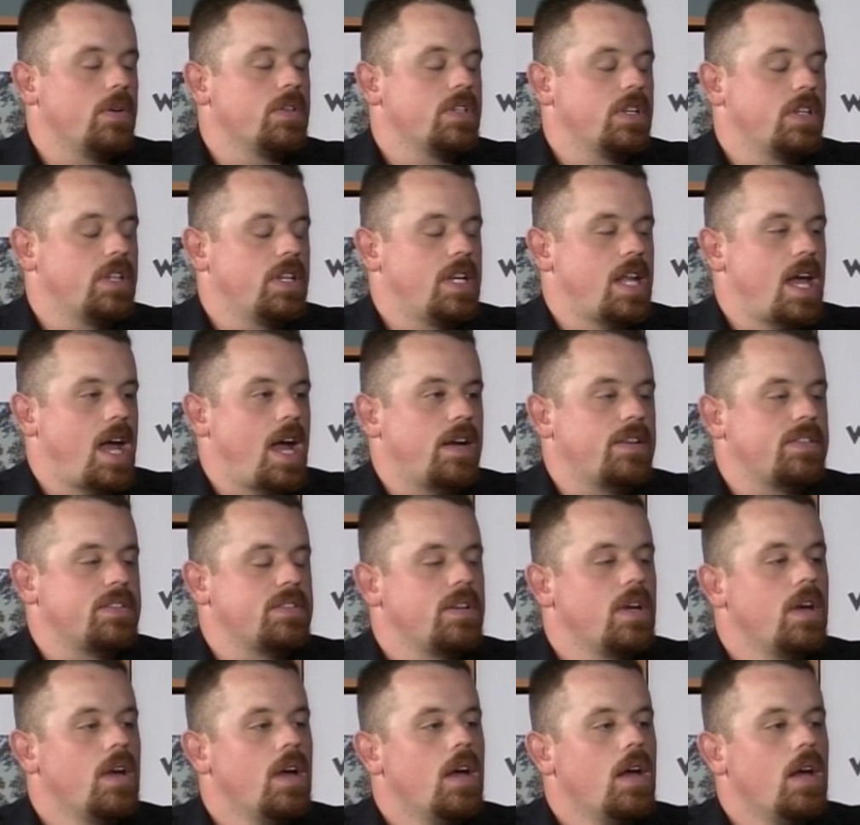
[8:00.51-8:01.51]
to the next,
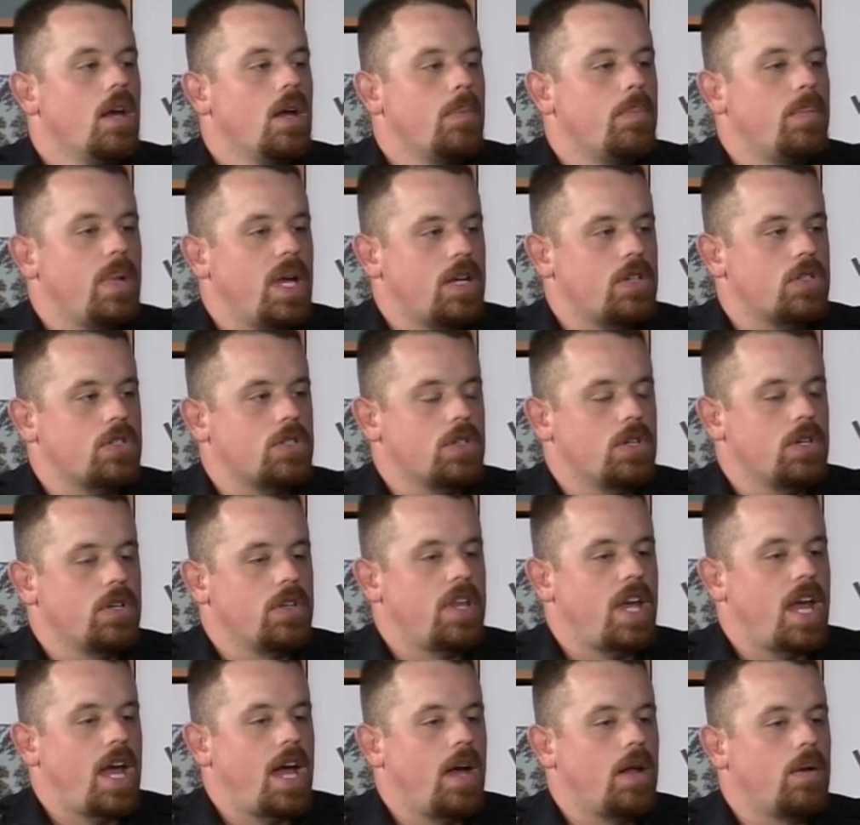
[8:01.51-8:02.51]
make sure
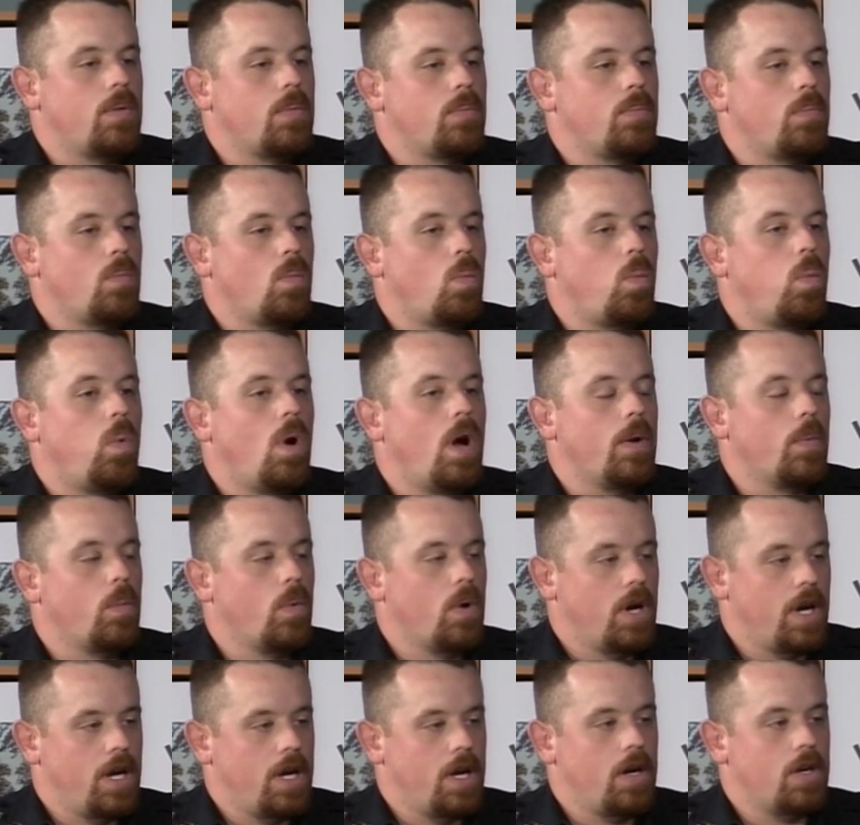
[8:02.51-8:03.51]
that when
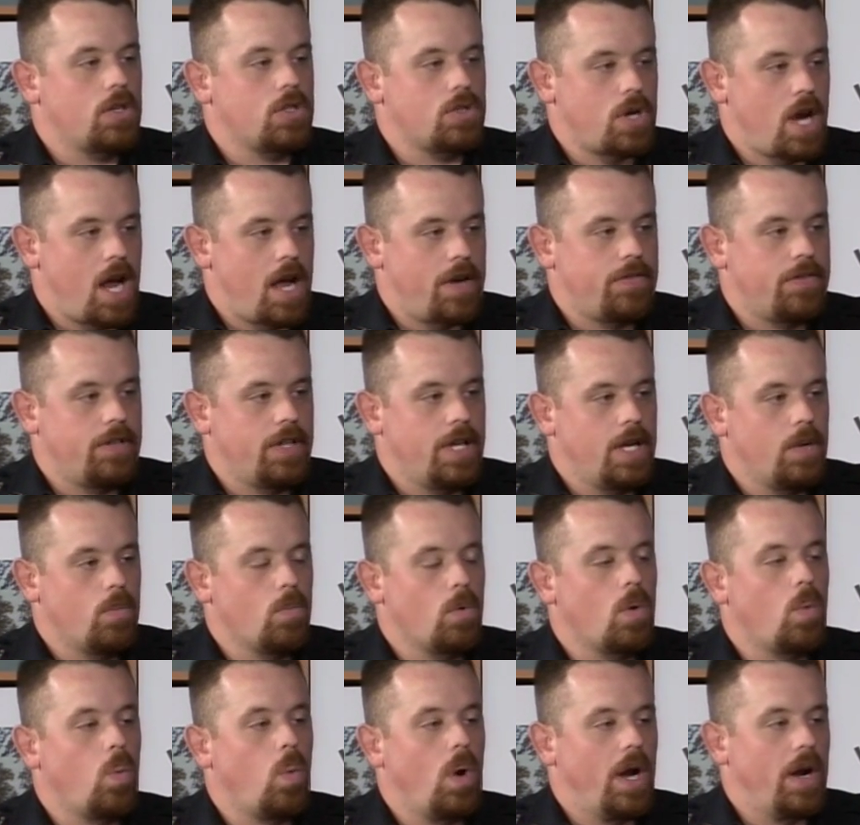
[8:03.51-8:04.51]
we're traveling,
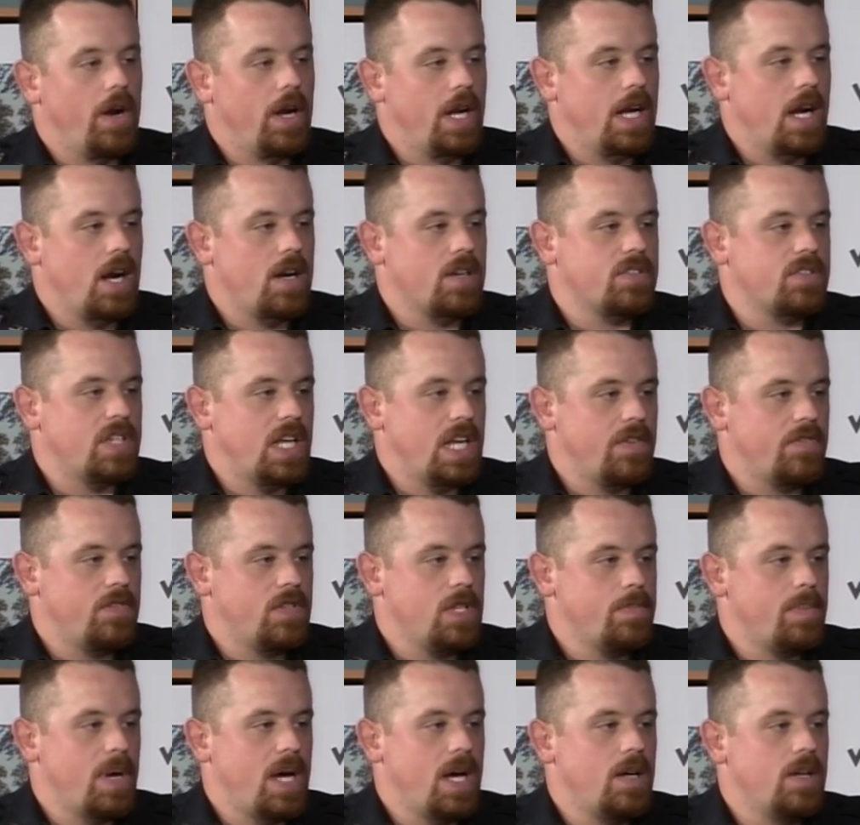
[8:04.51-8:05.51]
we're wearing our
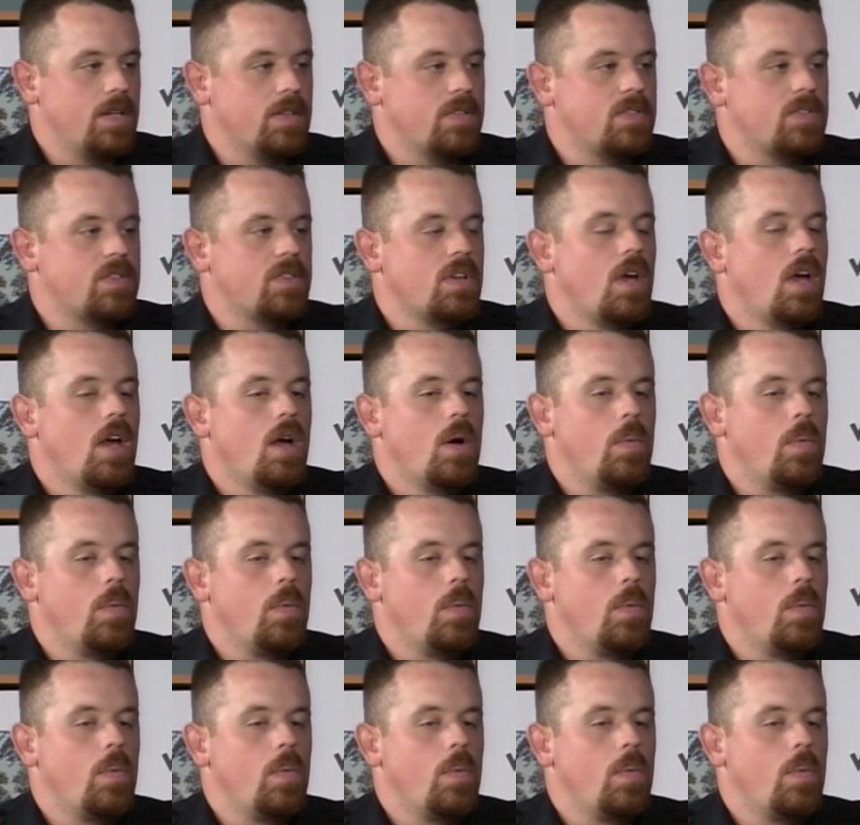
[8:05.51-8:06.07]
safety belts.